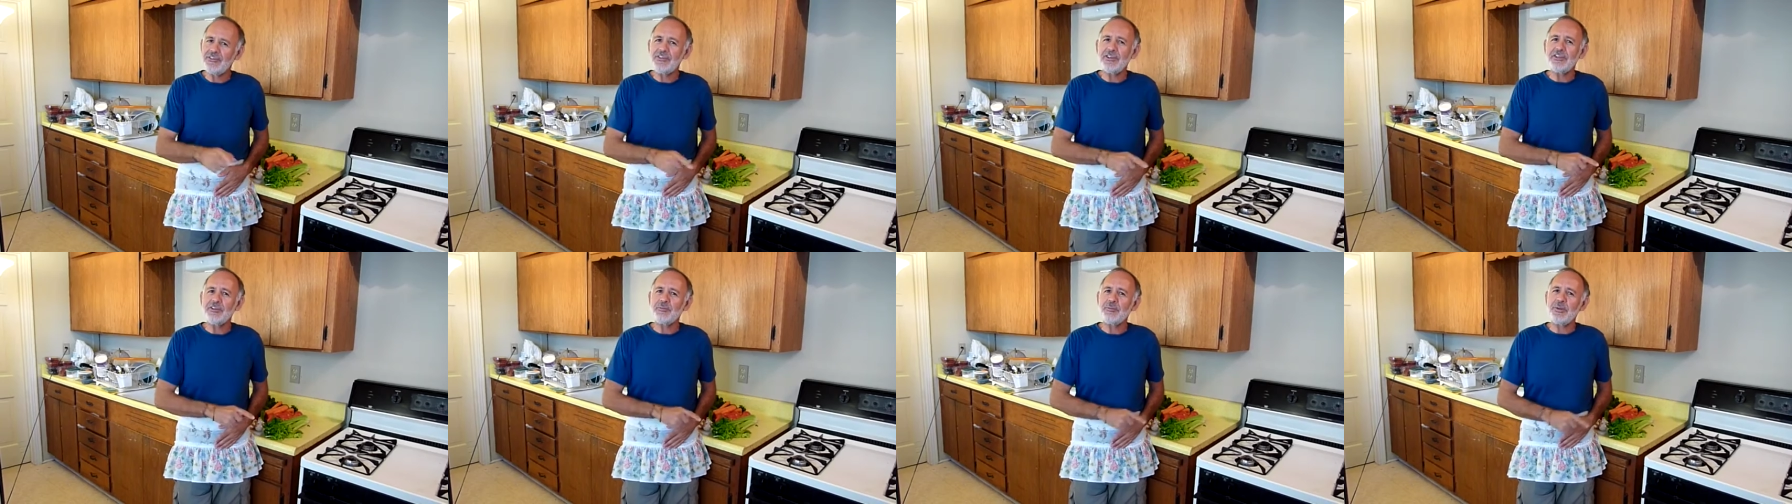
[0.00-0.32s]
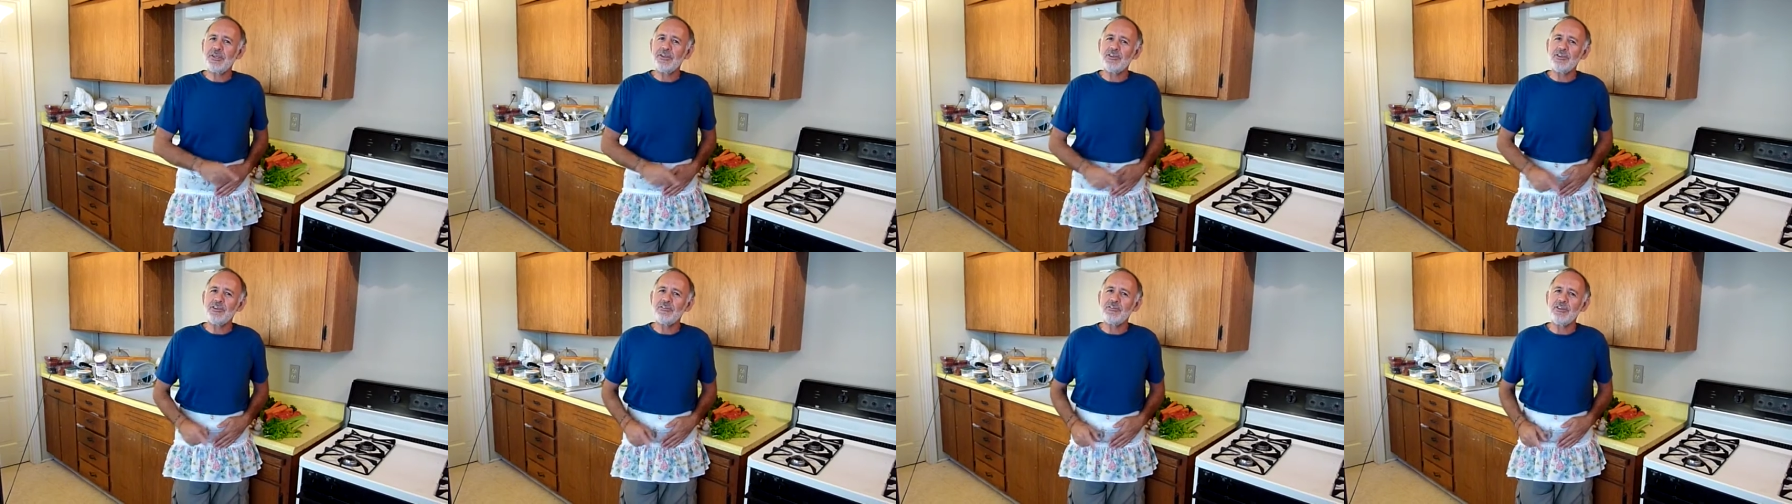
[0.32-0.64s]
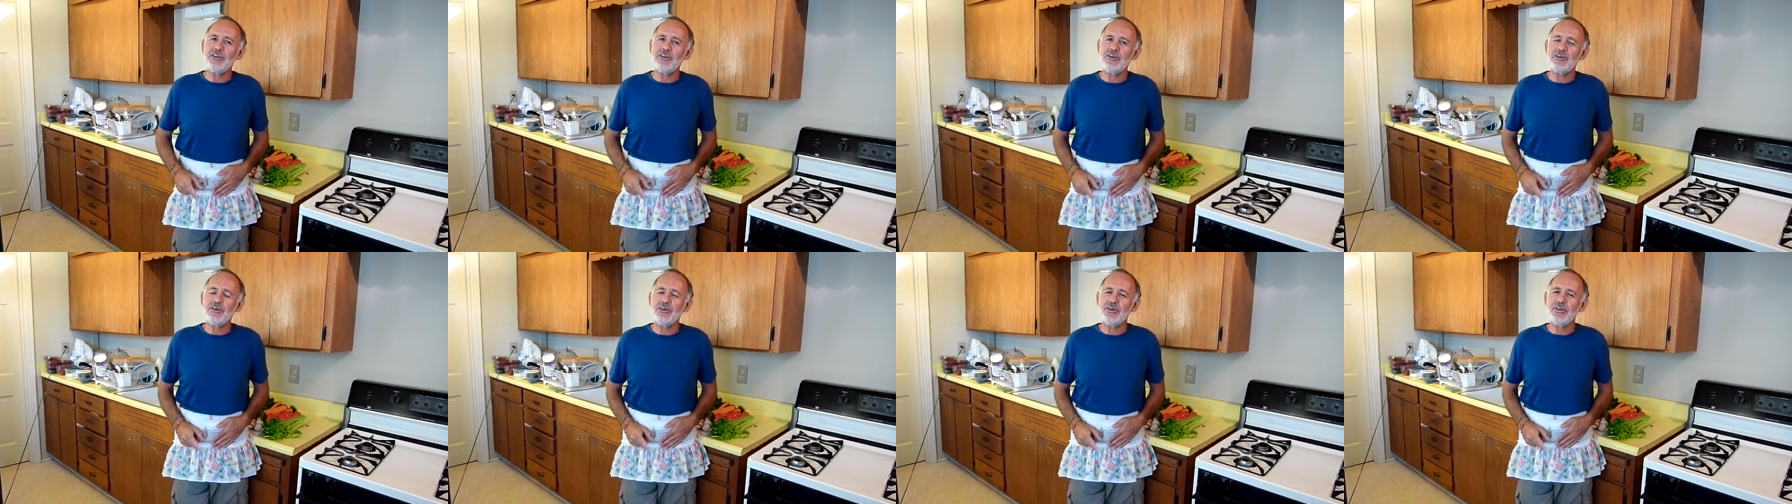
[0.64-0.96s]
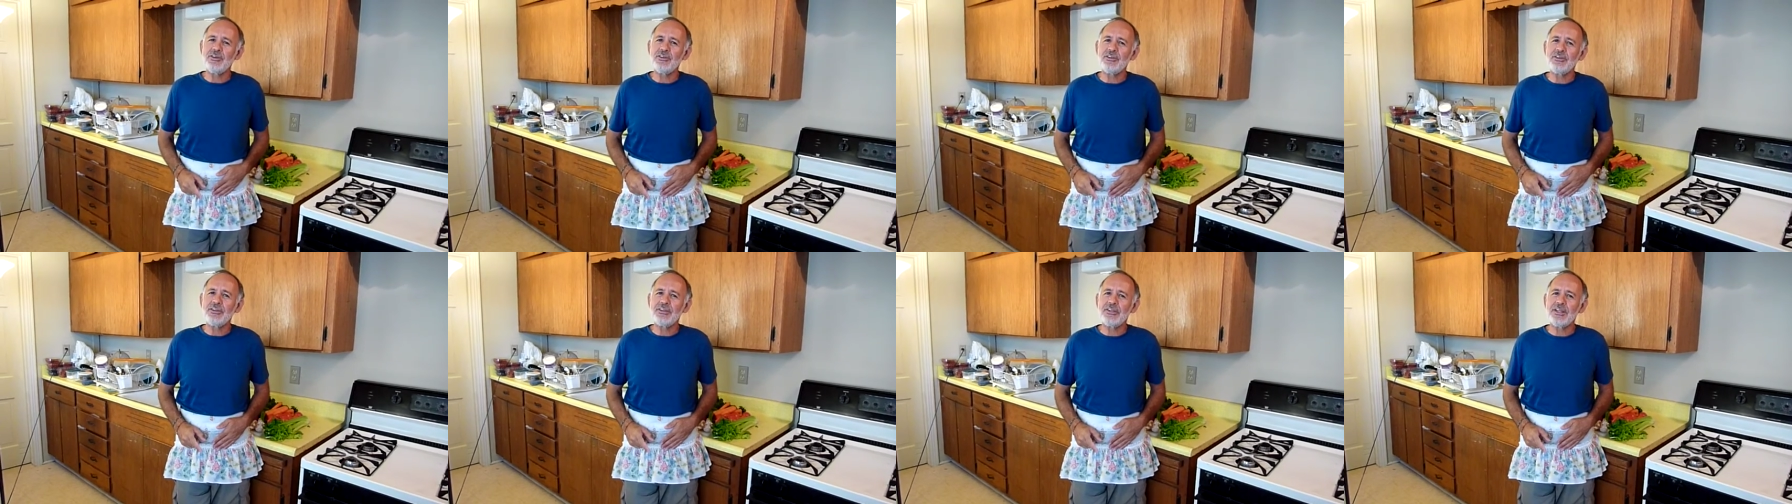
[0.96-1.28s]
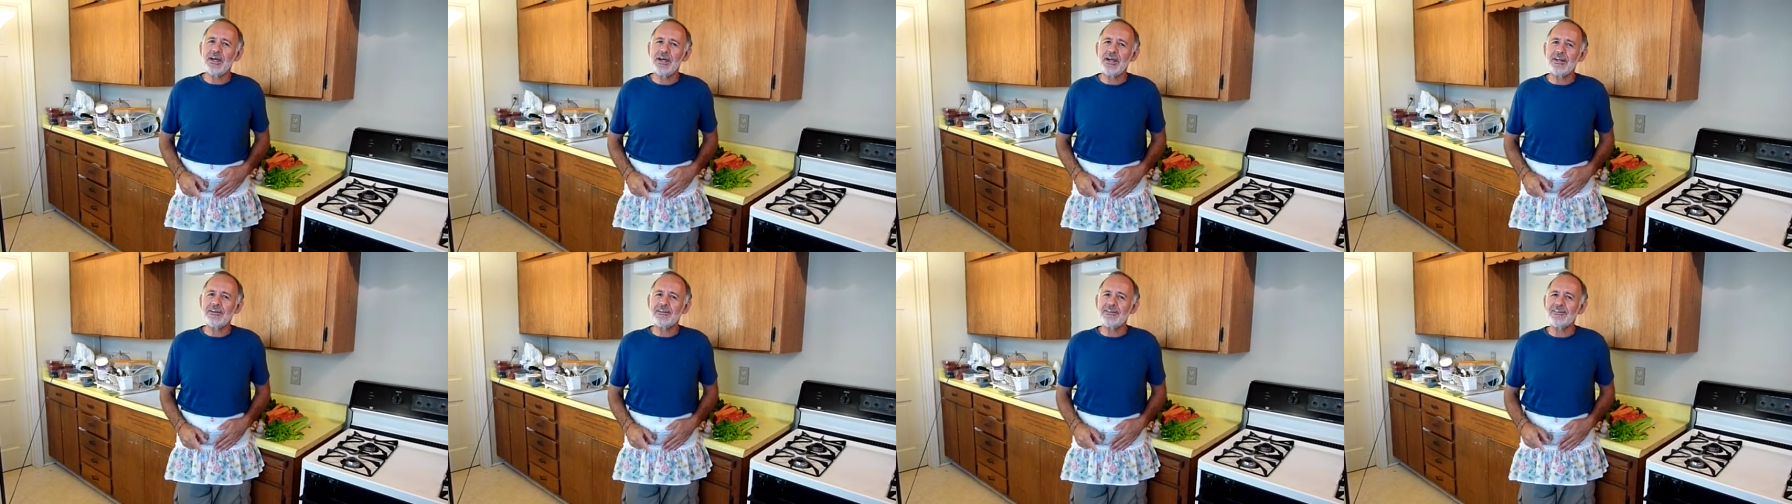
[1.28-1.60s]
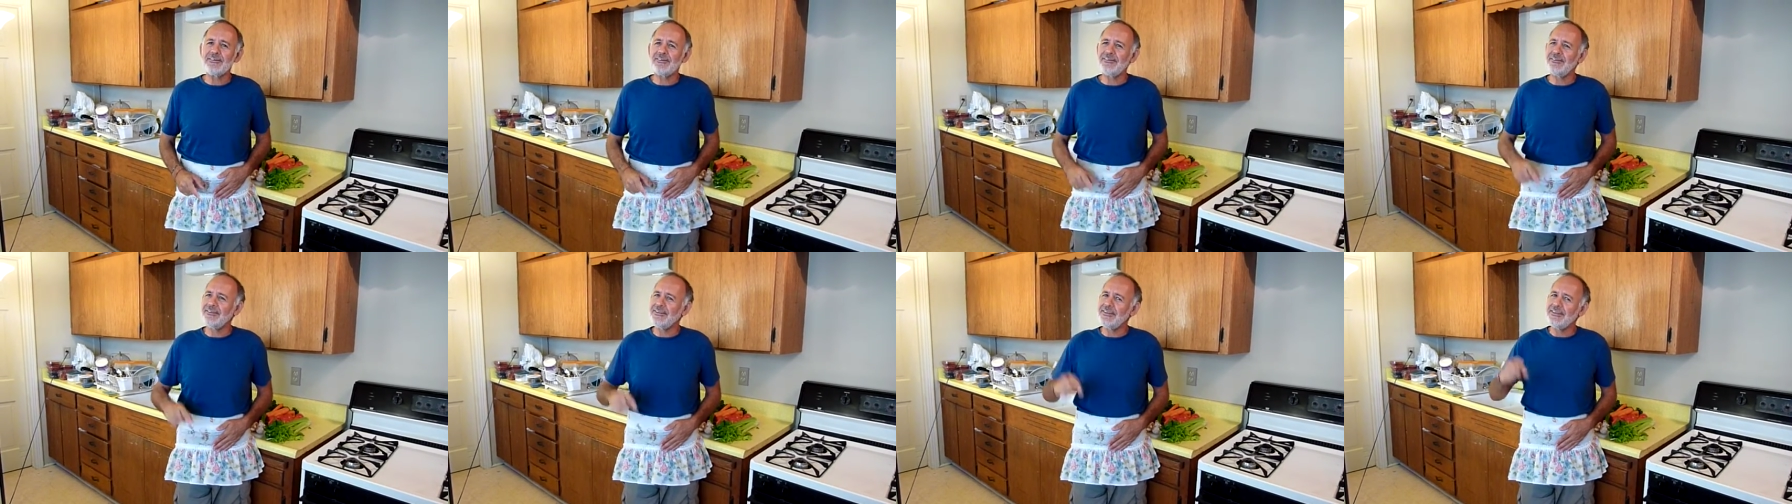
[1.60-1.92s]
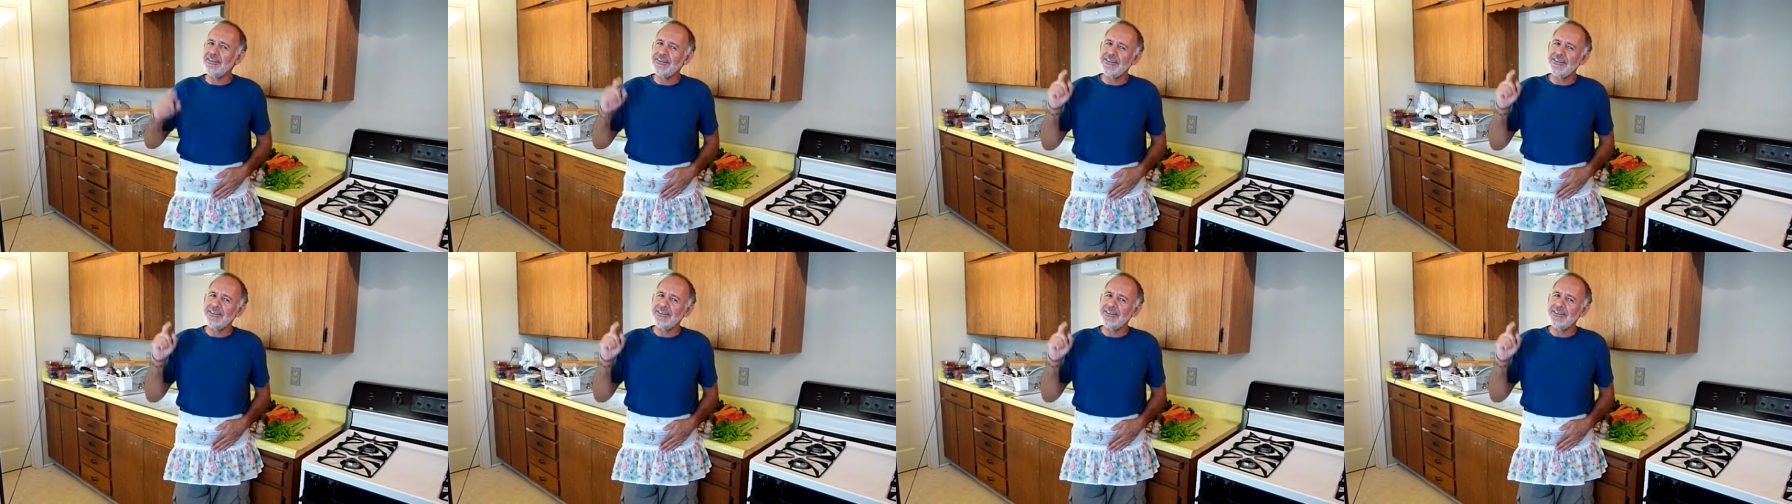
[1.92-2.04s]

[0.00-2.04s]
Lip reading: expensive than going to the doctor and